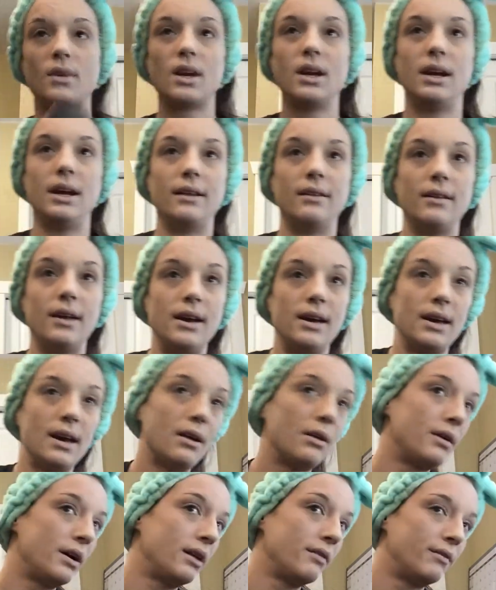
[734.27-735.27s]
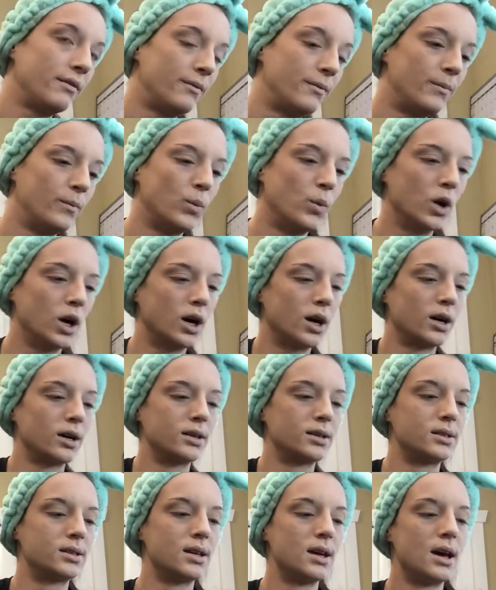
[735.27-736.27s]
And I like how that
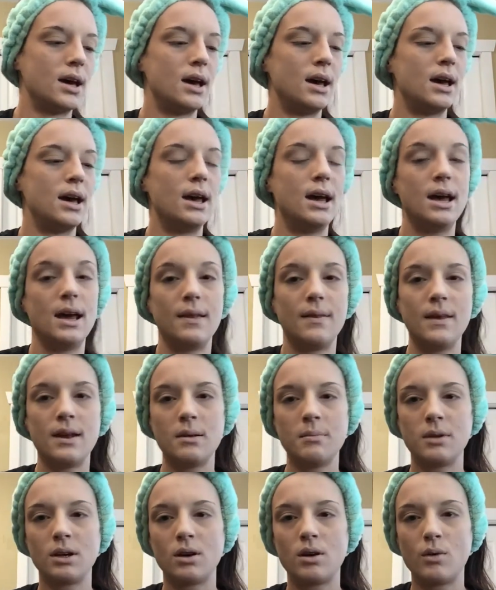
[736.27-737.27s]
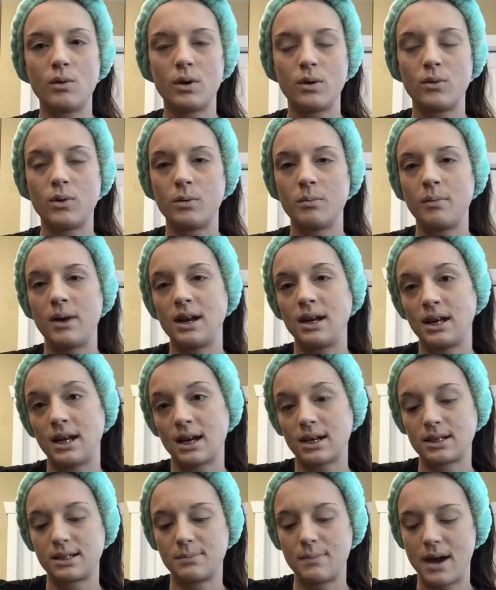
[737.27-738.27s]
works. Then I'm going to go in with my
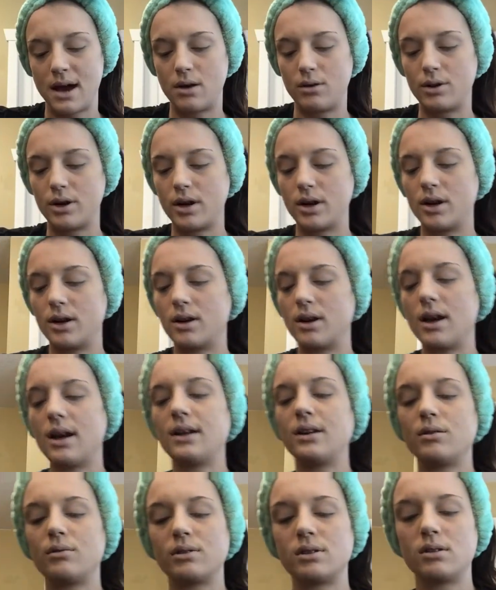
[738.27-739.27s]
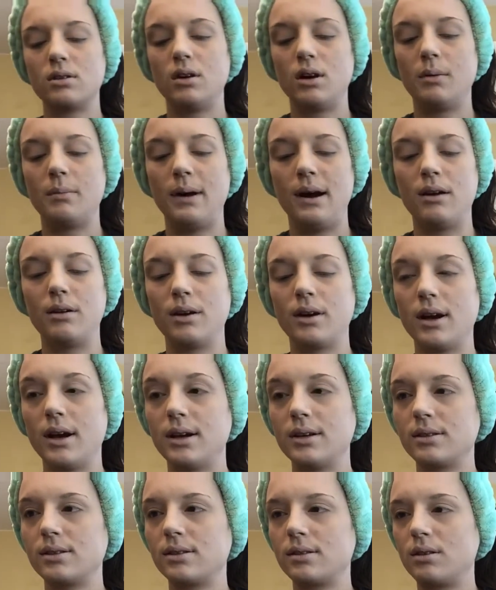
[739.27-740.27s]
NYX powder. I know it's a lot of powder,
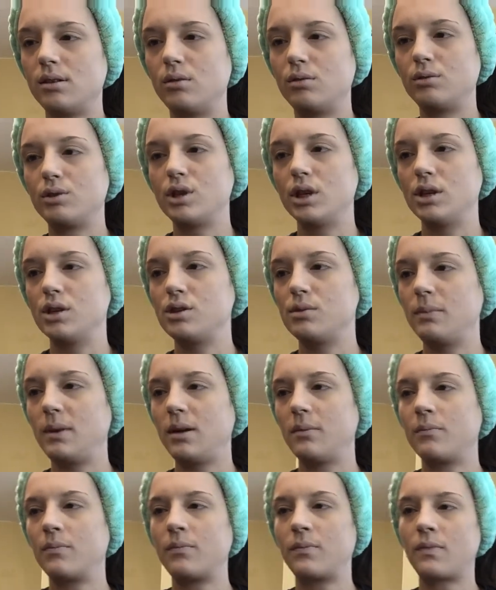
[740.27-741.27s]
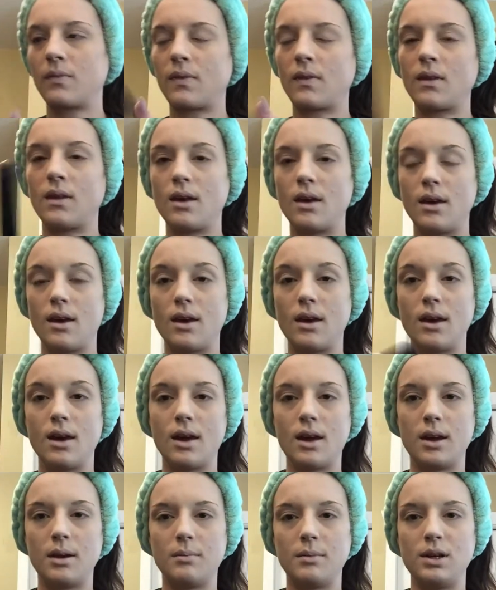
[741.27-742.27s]
guys. Don't judge me.
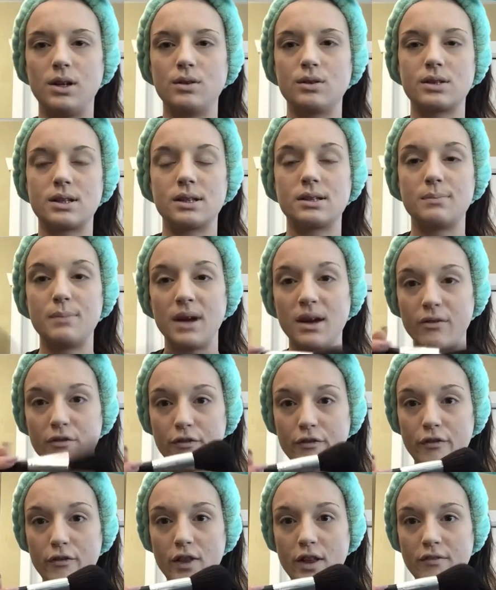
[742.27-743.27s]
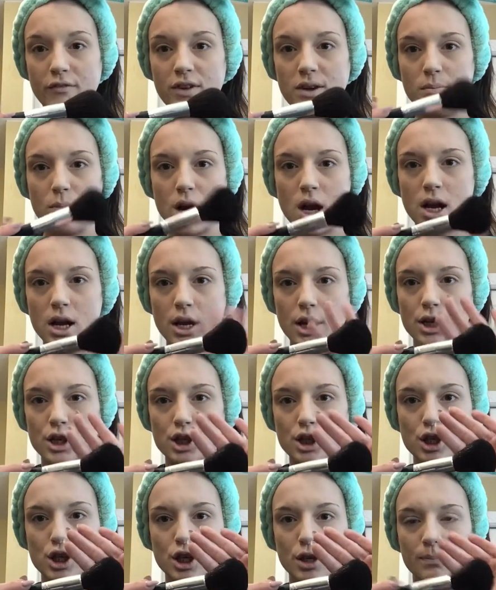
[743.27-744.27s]
And I'm going to use this big fluffy
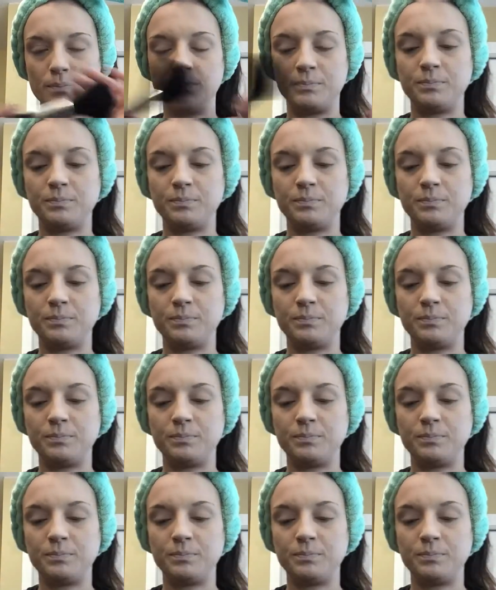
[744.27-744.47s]
brush.